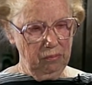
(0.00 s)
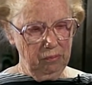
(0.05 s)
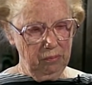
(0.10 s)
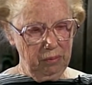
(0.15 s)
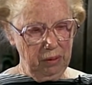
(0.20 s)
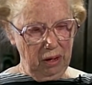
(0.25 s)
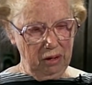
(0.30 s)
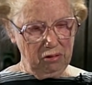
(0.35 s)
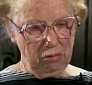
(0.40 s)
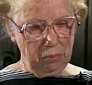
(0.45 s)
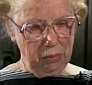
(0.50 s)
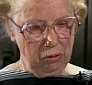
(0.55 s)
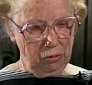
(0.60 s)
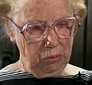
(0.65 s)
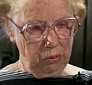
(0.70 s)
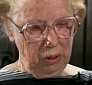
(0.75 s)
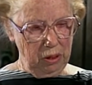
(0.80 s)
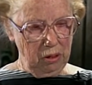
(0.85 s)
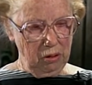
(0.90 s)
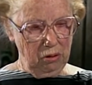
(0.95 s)
passed
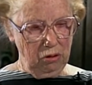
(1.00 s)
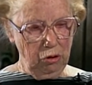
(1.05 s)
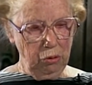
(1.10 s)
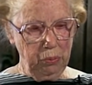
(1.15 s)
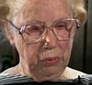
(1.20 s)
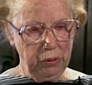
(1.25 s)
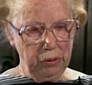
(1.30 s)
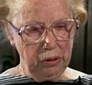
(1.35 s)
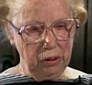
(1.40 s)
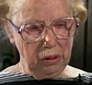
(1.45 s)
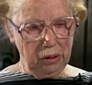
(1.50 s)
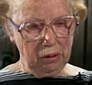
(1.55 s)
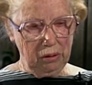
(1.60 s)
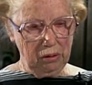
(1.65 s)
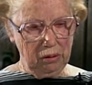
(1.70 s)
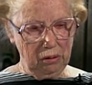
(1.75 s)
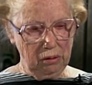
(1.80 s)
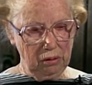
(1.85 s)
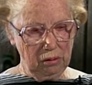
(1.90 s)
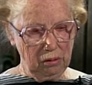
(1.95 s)
between Newport
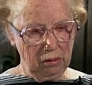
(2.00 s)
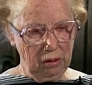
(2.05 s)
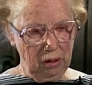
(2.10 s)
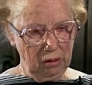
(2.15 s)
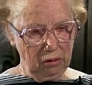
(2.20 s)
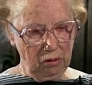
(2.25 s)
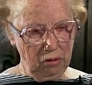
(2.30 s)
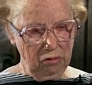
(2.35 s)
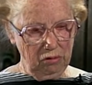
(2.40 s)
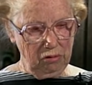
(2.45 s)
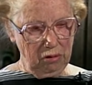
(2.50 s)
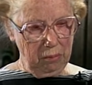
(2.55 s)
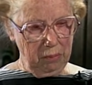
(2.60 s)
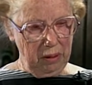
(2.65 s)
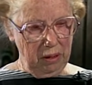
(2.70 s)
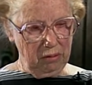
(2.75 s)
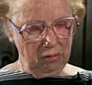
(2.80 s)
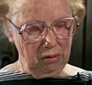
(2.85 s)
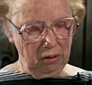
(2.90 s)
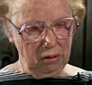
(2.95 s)
and Costa
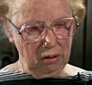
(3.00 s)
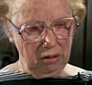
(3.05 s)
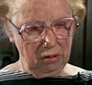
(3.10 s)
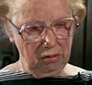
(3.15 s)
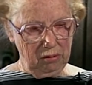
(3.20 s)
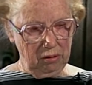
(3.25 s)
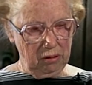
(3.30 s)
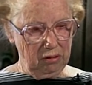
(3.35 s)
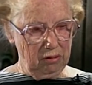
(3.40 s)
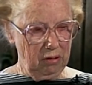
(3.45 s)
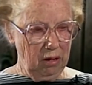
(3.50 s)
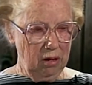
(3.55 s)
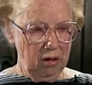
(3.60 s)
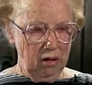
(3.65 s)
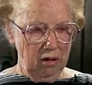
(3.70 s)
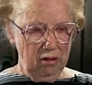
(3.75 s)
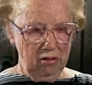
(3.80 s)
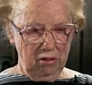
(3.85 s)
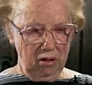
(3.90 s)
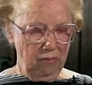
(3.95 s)
Mesa that says
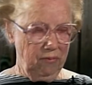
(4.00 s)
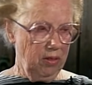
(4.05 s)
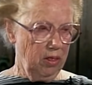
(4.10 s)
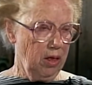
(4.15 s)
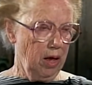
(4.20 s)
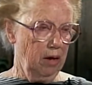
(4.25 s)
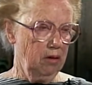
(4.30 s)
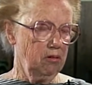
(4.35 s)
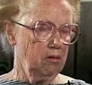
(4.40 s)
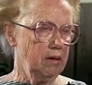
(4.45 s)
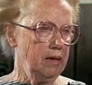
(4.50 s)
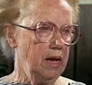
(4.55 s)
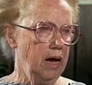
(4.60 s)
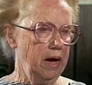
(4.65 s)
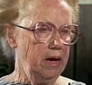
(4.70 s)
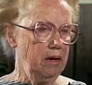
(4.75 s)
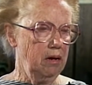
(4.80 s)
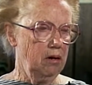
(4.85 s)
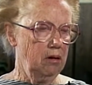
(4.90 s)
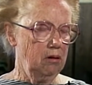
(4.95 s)

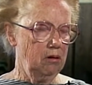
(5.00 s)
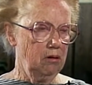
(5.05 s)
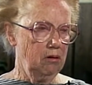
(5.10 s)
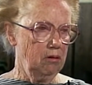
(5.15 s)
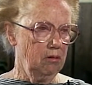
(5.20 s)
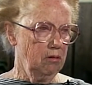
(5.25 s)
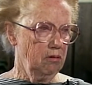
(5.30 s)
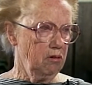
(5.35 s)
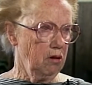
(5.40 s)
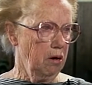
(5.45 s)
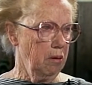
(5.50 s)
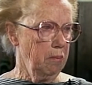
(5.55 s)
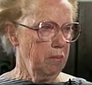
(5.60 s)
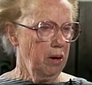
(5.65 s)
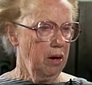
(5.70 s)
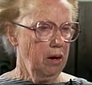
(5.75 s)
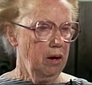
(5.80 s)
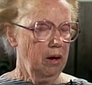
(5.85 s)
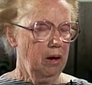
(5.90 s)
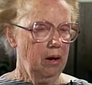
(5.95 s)
7,900 and some.
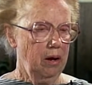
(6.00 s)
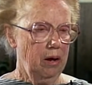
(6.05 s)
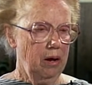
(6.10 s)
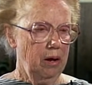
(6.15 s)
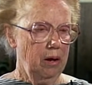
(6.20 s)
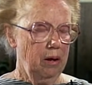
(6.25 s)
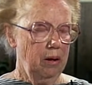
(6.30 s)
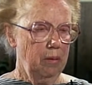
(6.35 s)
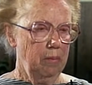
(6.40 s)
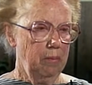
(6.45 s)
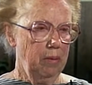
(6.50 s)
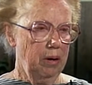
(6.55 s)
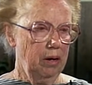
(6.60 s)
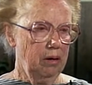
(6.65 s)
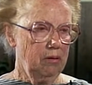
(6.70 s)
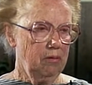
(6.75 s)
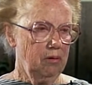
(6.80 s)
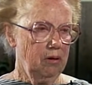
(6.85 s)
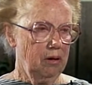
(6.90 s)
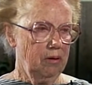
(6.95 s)

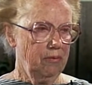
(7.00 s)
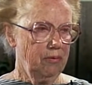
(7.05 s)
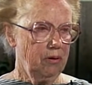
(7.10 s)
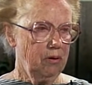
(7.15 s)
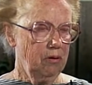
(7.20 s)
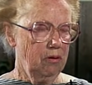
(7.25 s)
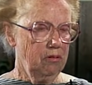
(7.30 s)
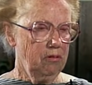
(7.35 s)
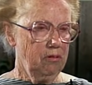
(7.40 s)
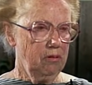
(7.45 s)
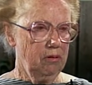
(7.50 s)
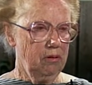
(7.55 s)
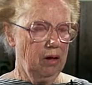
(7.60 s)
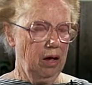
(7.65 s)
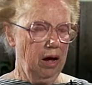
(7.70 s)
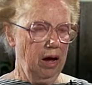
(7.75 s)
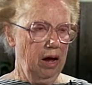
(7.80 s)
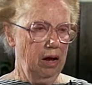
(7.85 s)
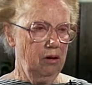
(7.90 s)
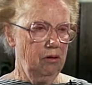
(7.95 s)
But of course,
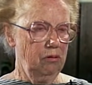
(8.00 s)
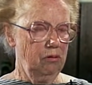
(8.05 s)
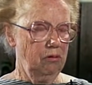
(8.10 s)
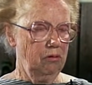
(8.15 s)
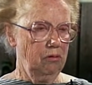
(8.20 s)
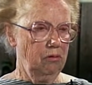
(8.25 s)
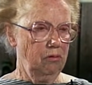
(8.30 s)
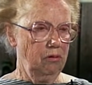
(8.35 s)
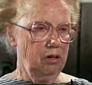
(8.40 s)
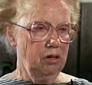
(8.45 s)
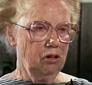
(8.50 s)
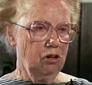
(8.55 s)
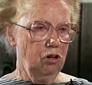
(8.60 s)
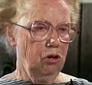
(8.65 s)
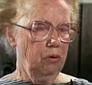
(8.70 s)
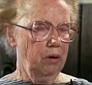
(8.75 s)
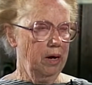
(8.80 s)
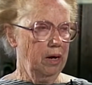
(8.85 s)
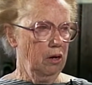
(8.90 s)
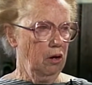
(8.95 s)
I didn't
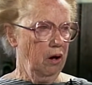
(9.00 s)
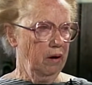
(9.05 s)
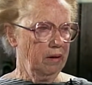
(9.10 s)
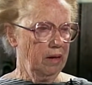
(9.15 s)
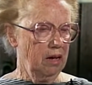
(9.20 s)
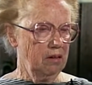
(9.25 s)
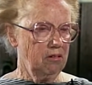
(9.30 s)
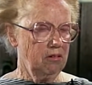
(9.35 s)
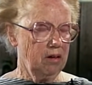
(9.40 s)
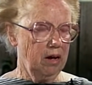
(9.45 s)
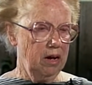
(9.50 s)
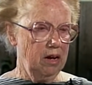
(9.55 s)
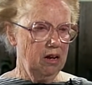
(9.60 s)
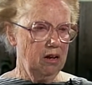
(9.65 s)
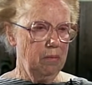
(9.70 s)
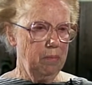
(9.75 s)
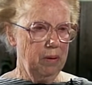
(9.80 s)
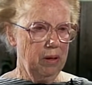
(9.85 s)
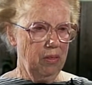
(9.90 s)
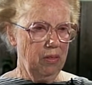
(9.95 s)
know how long that sign
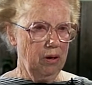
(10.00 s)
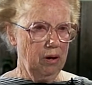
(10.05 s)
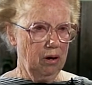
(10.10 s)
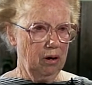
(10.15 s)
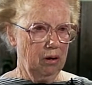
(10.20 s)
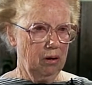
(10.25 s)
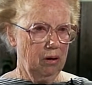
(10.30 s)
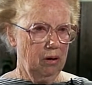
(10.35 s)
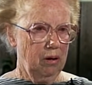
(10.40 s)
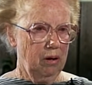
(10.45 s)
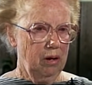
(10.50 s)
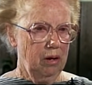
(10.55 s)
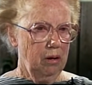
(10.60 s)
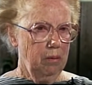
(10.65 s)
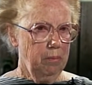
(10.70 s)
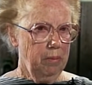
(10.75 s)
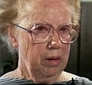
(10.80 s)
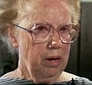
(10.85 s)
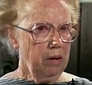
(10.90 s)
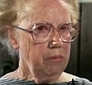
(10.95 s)
had been there.
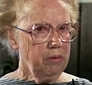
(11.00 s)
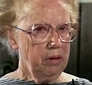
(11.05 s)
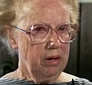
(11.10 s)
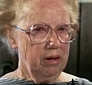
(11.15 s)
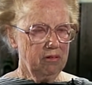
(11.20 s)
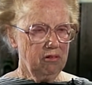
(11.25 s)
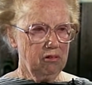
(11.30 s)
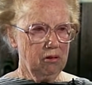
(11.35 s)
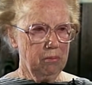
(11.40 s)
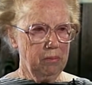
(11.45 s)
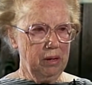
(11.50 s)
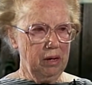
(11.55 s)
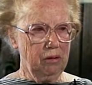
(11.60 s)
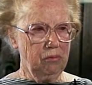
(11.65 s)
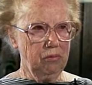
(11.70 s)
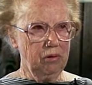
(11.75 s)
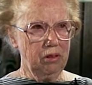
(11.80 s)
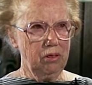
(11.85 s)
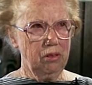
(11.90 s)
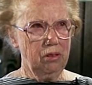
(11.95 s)
But I would estimate
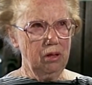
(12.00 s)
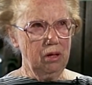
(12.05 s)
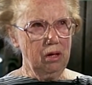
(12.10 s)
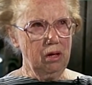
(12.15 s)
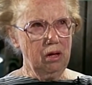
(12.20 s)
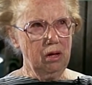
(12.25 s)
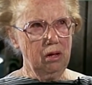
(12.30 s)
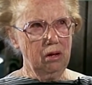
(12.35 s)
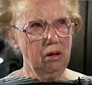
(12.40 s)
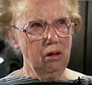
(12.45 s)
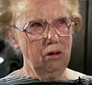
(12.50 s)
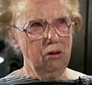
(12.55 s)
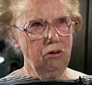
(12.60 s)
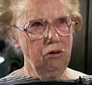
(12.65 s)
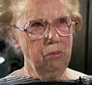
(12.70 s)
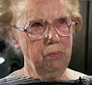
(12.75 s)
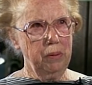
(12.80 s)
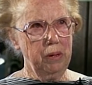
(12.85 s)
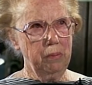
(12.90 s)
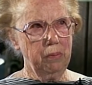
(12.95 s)
with the
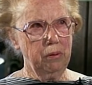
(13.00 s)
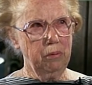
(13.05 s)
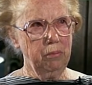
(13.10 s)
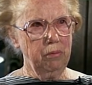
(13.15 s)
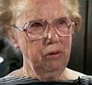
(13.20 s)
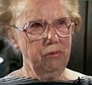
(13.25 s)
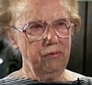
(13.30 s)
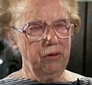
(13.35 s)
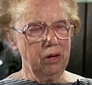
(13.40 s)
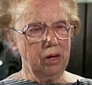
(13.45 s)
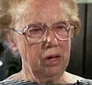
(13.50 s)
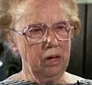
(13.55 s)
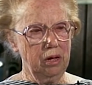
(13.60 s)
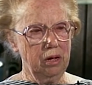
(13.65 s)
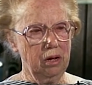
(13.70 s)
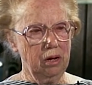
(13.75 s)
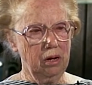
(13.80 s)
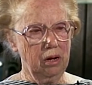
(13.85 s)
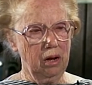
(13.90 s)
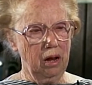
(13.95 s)
new people moving
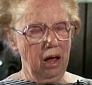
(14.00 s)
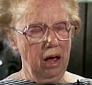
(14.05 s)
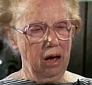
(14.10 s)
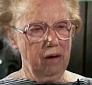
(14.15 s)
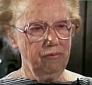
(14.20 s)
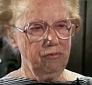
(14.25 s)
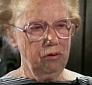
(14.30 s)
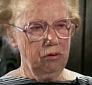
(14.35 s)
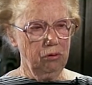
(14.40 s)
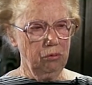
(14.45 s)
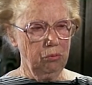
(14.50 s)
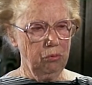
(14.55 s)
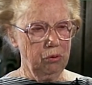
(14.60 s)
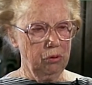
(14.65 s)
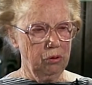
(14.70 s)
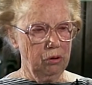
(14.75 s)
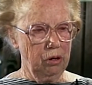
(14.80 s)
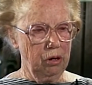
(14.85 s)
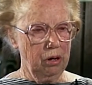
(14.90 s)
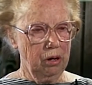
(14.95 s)
in after the
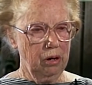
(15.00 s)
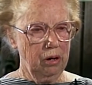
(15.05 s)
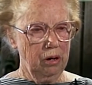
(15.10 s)
war